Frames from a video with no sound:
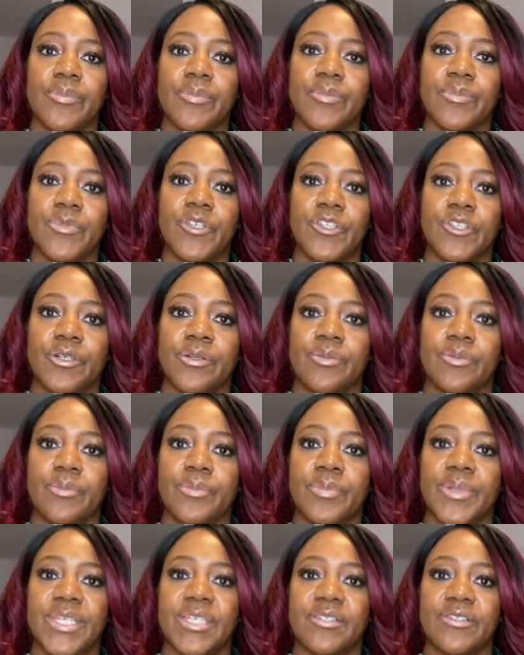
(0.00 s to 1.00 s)
You know,
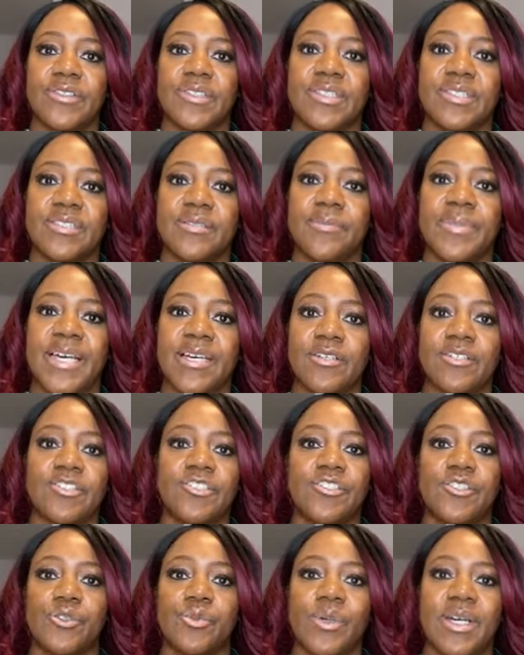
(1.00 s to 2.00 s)
because it's about a
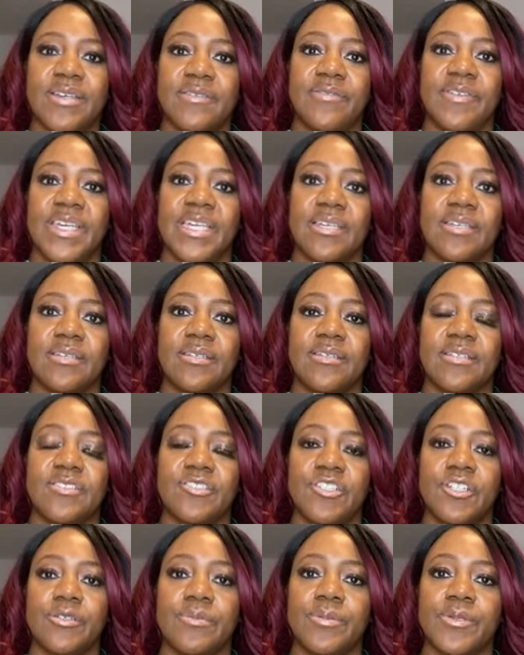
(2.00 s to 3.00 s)
two-way thing. There's
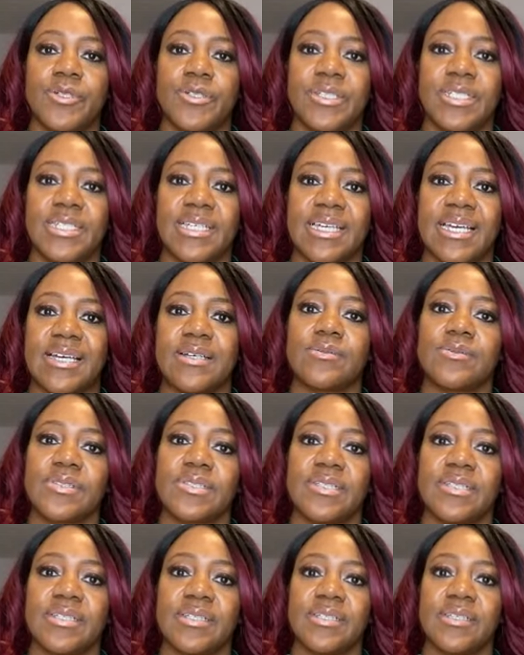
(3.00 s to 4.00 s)
no point in a
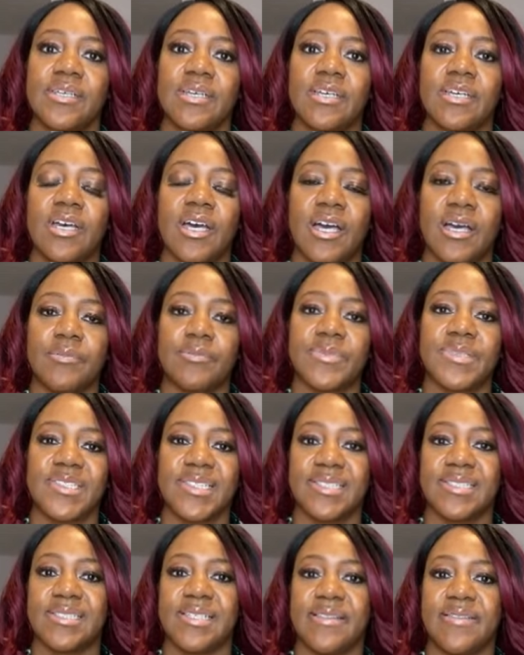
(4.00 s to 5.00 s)
counsellor um,
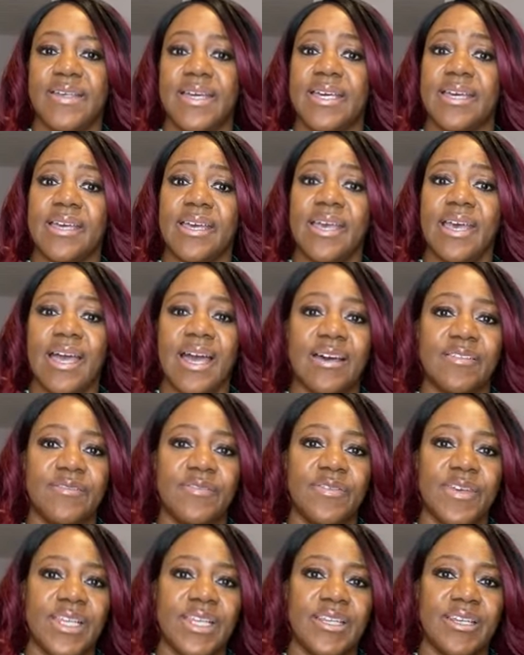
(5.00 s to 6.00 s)
sitting there and
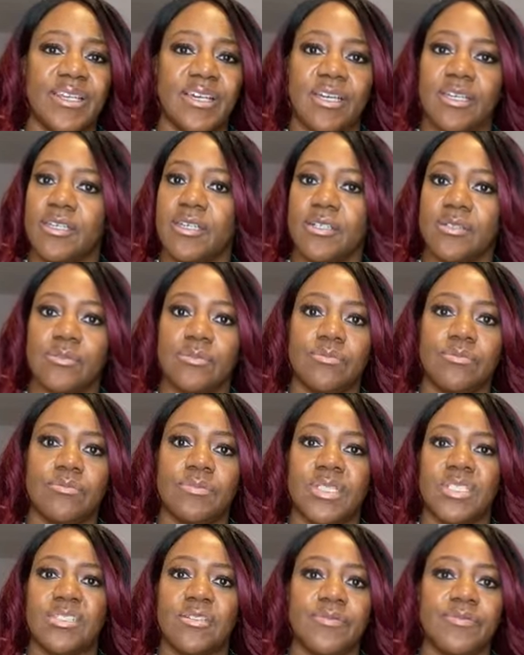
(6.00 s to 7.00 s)
feeling like, oh,
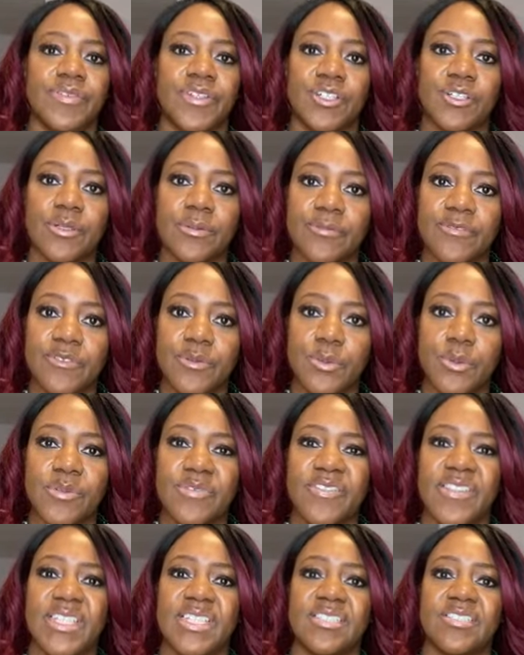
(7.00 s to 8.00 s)
I don't feel comfortable with
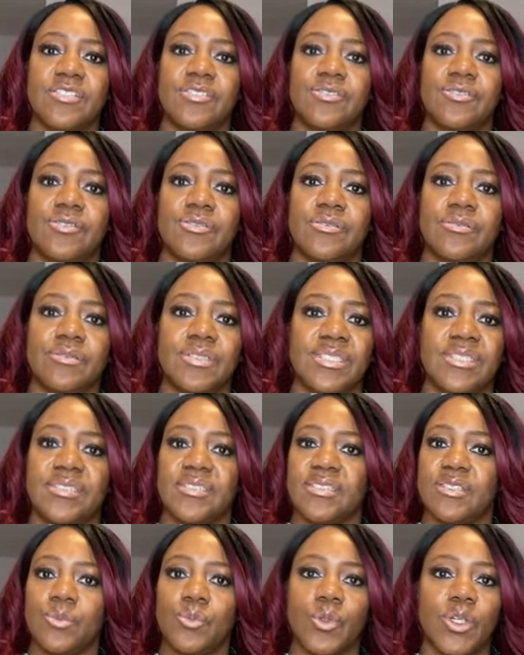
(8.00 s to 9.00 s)
this, or this
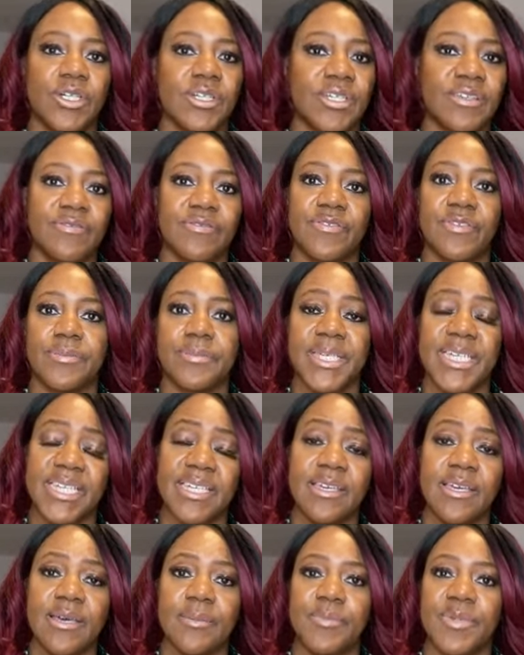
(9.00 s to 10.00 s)
isn't working for
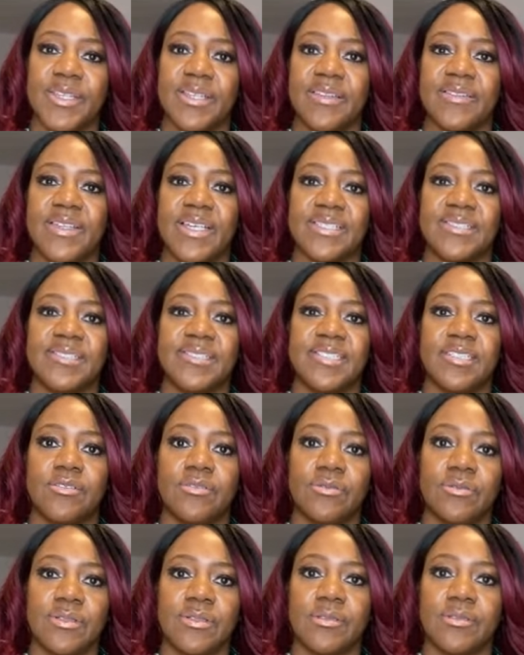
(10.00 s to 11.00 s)
me, but then they're
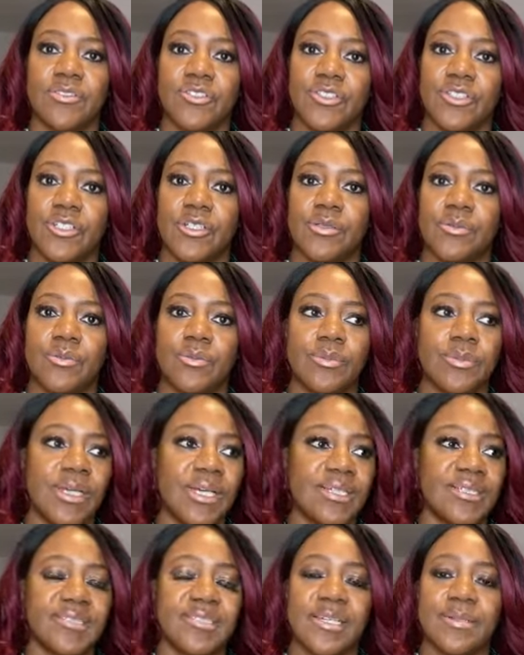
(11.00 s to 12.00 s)
still, you know,
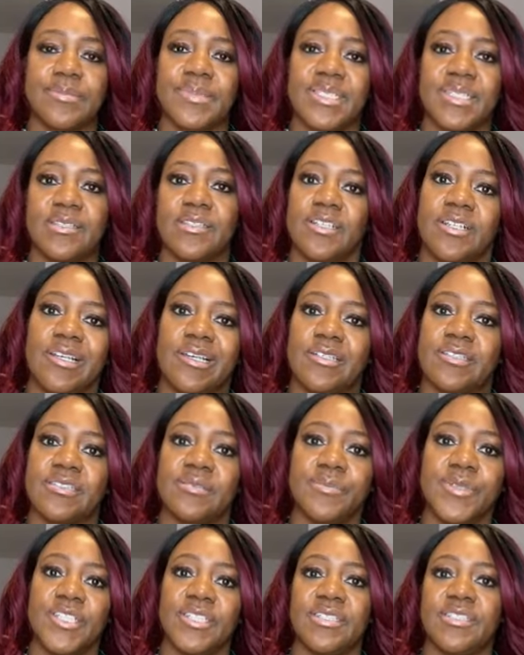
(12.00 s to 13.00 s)
accepting the client's
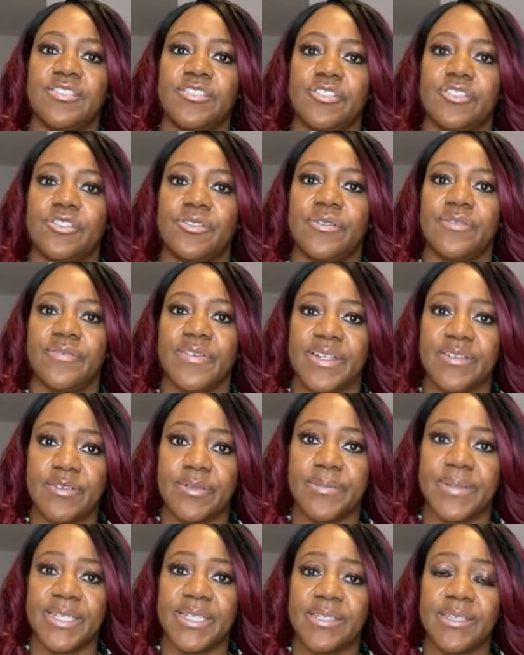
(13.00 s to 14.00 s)
money to do the
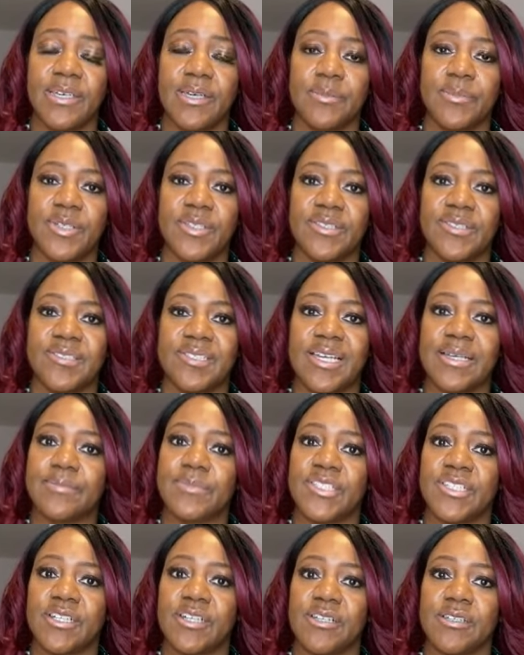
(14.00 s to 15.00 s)
therapy. But at the same
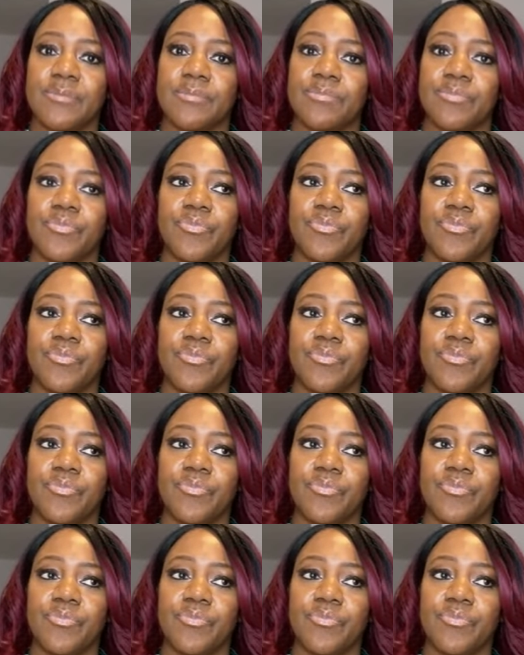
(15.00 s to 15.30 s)
time,